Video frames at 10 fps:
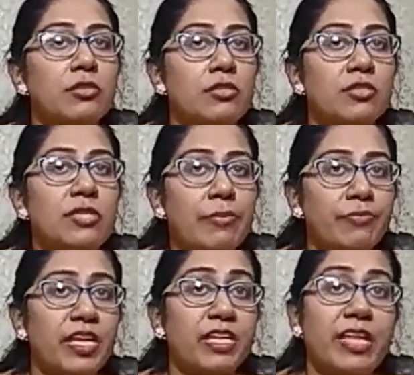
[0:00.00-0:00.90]

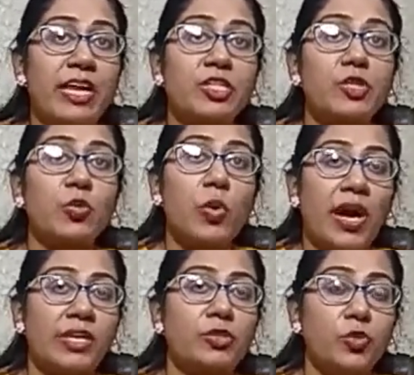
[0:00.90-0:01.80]
something that you
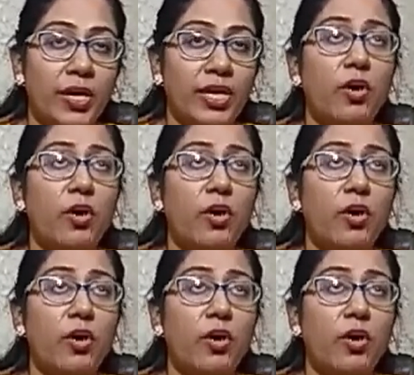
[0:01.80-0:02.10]
are doing,